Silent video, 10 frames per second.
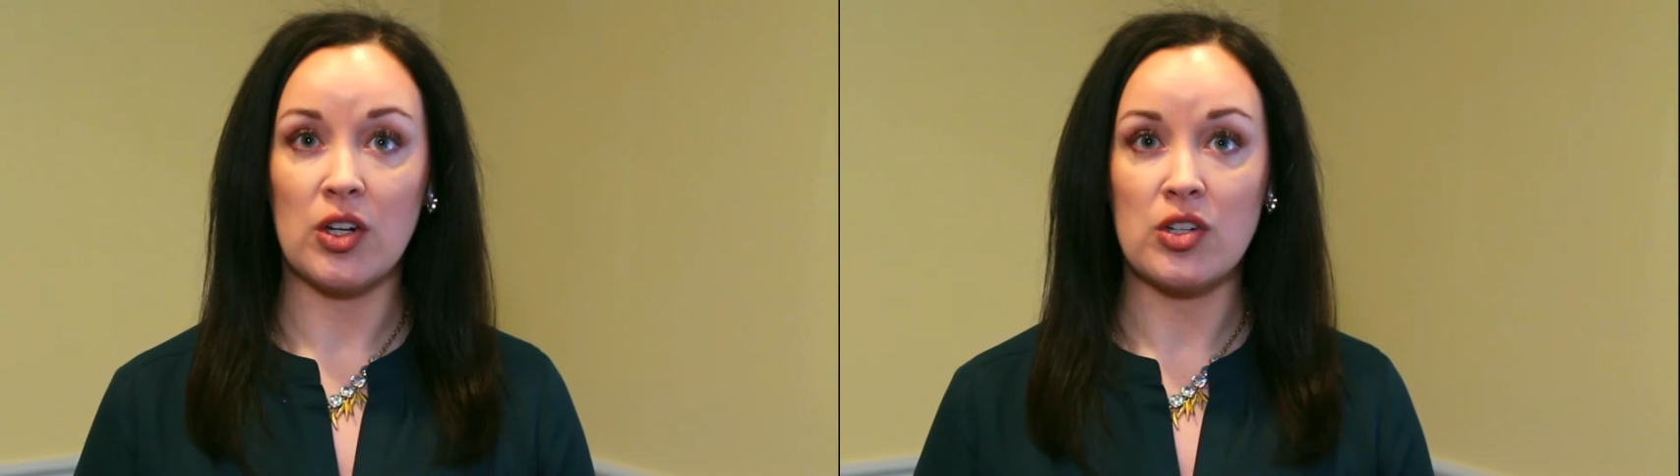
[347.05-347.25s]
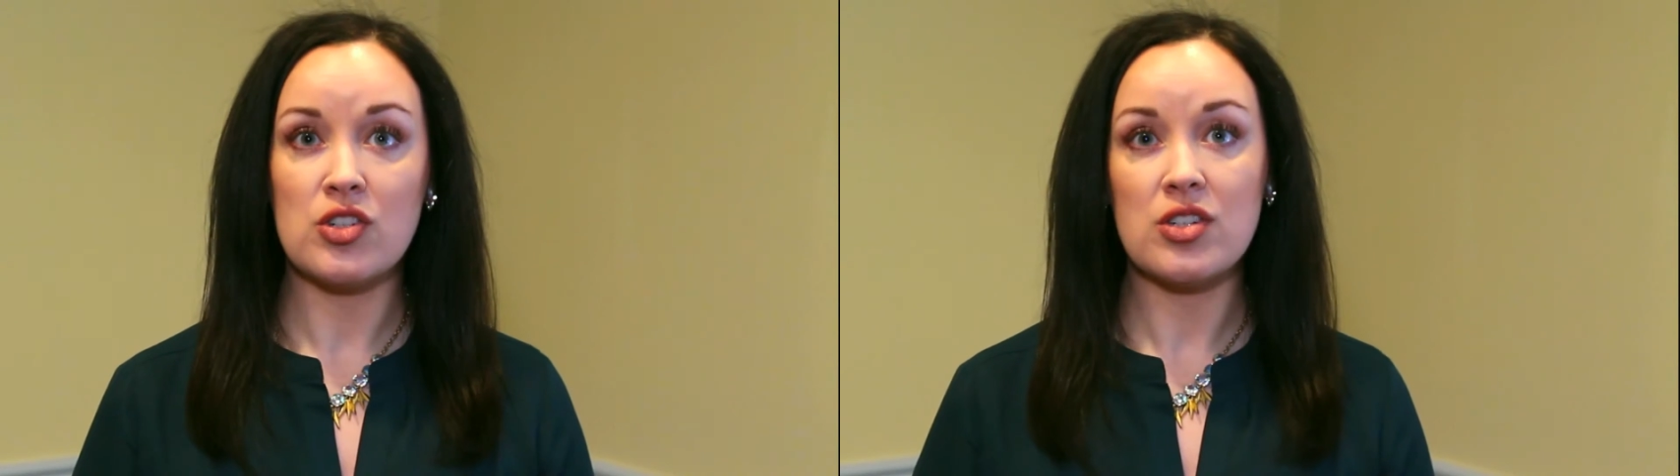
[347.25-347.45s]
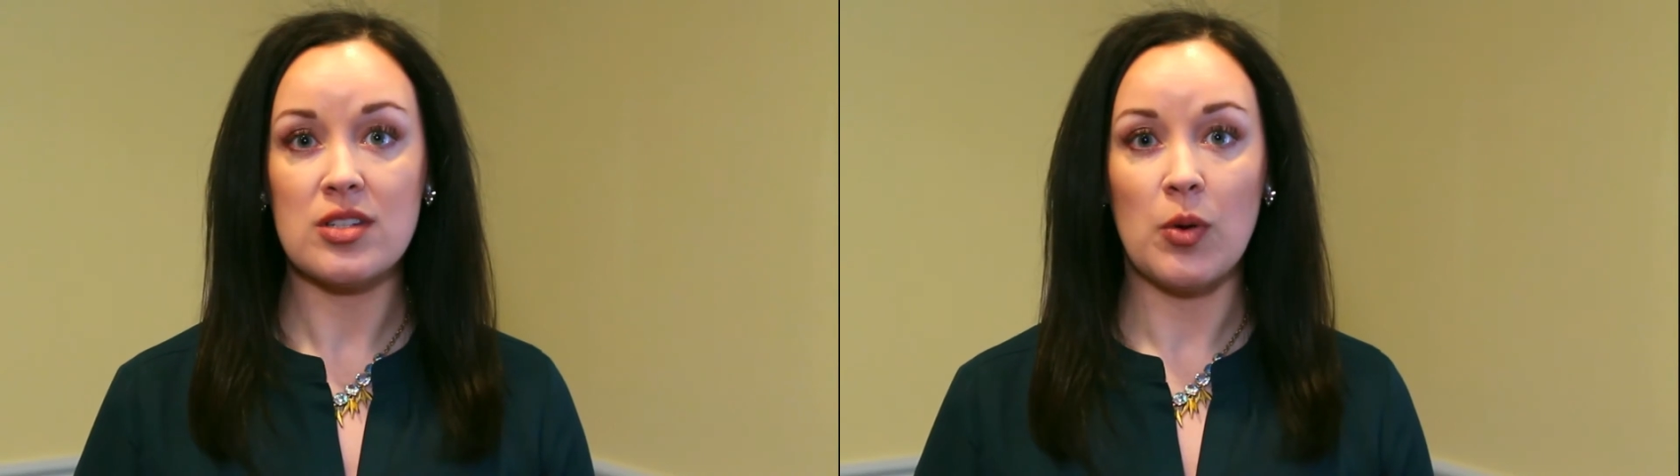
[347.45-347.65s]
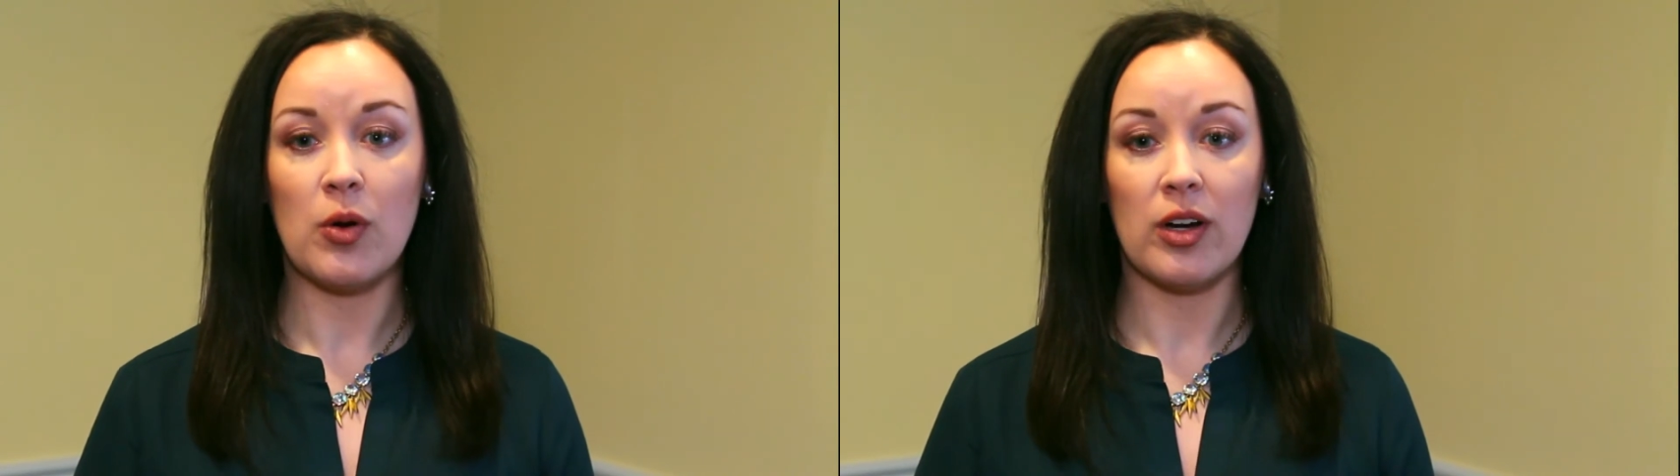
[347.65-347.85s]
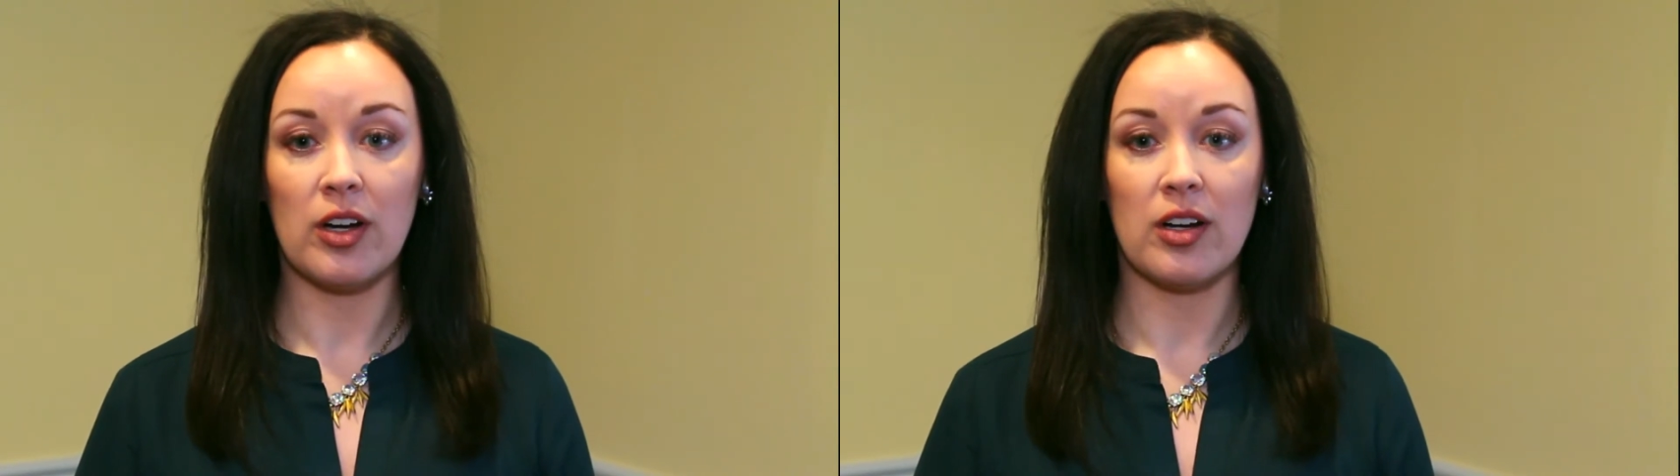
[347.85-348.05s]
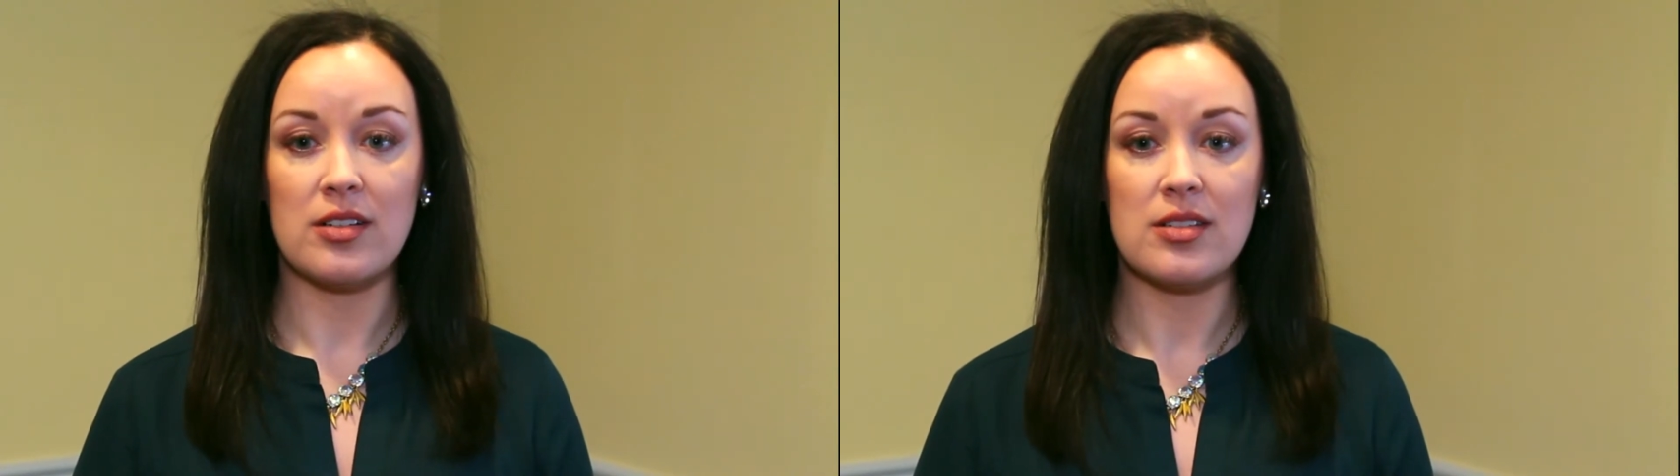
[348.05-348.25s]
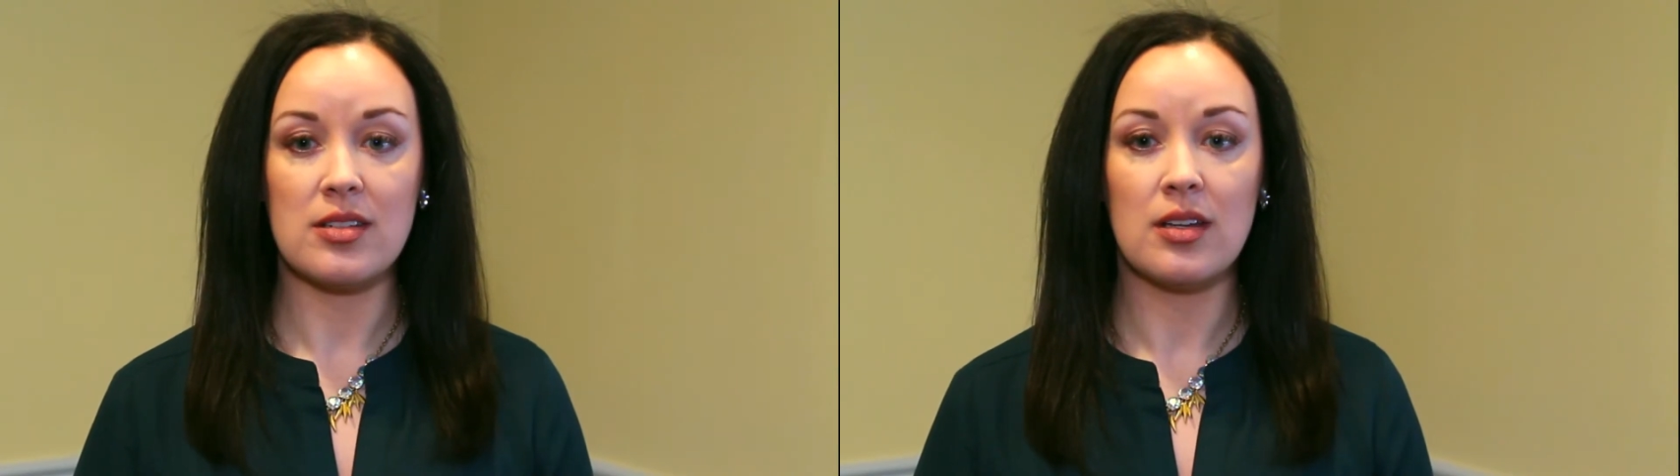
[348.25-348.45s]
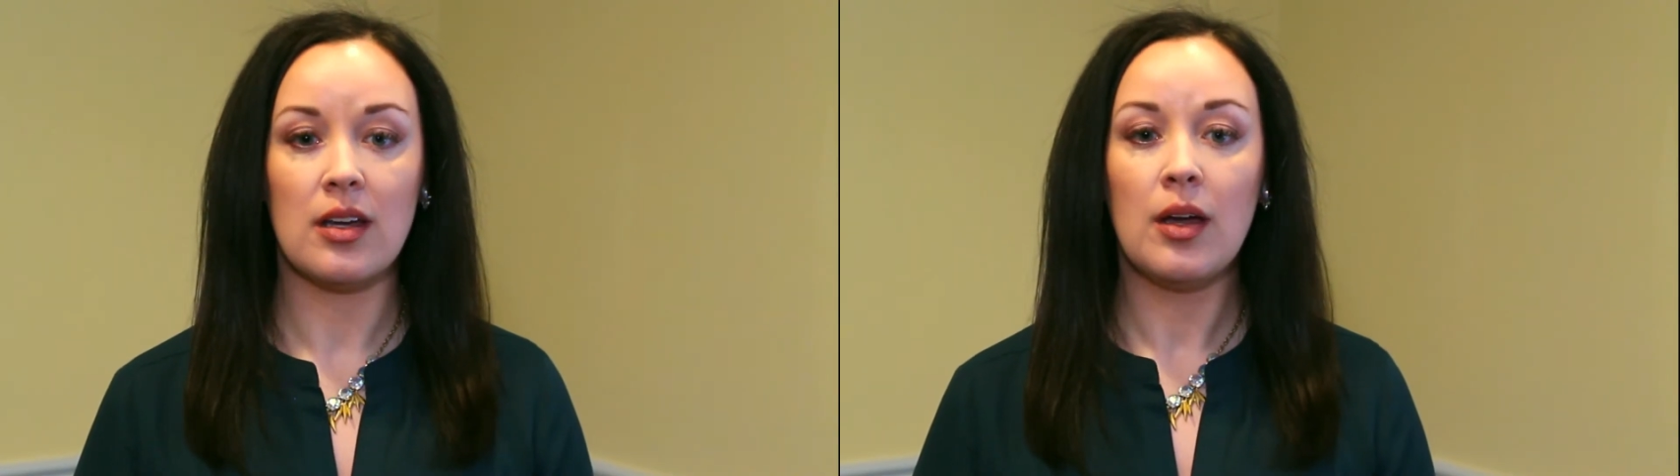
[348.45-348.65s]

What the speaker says: urge to smoke occurs.